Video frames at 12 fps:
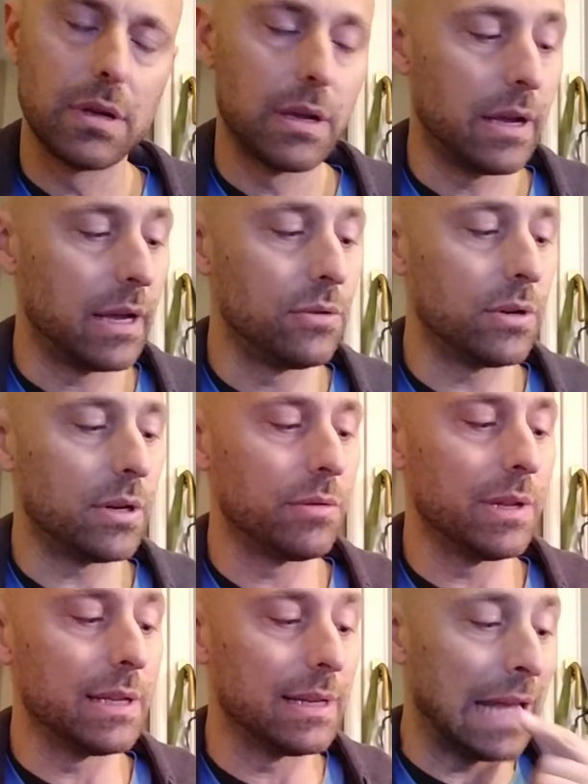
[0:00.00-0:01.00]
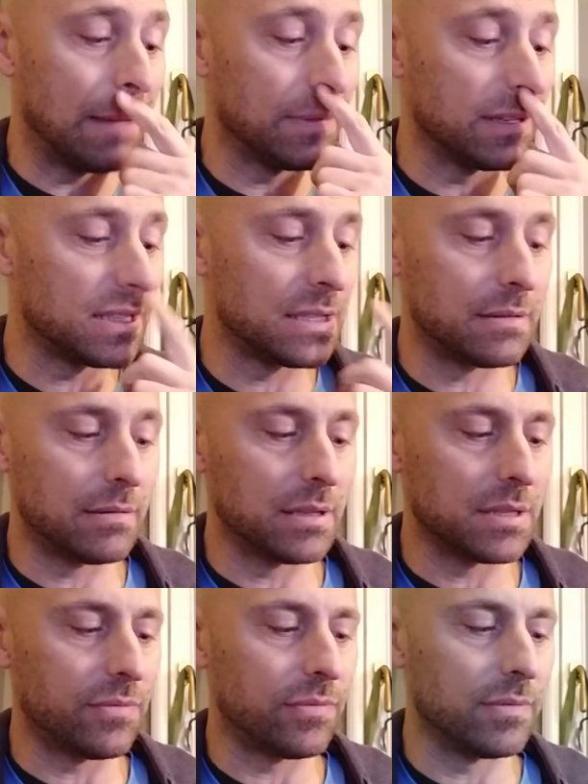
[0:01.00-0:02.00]
And you can really adapt this
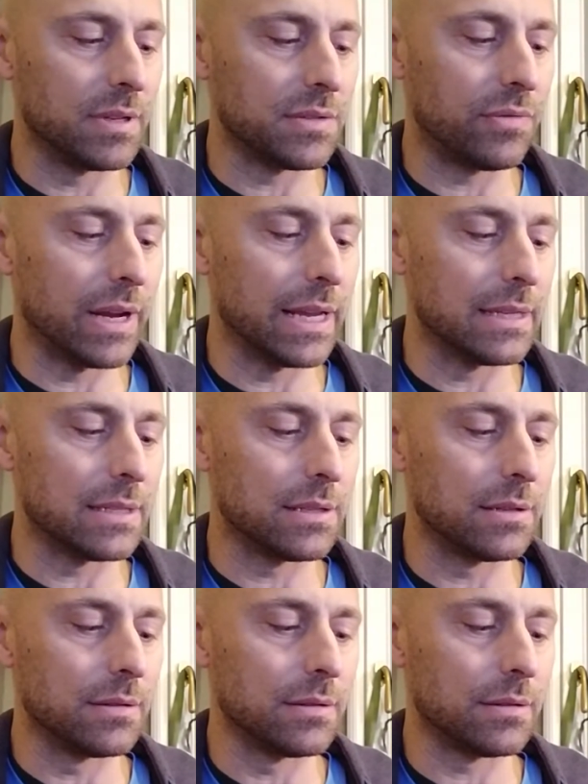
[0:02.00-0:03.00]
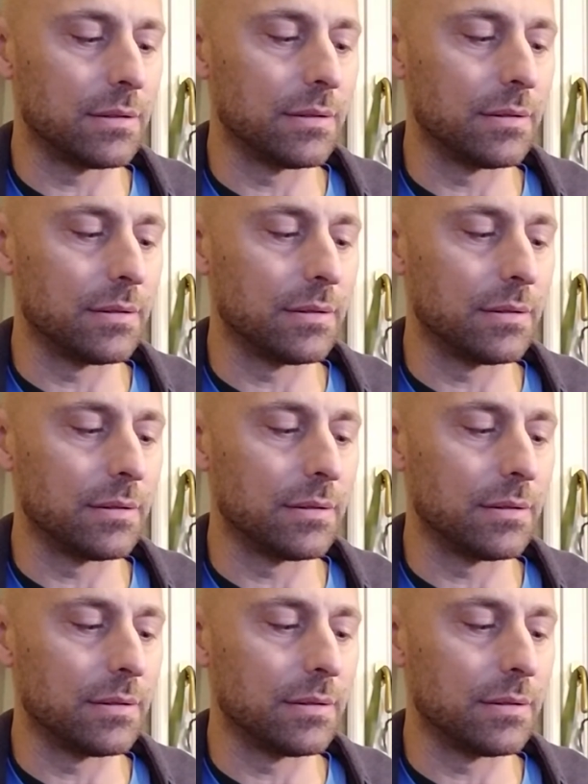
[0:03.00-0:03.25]
phrase to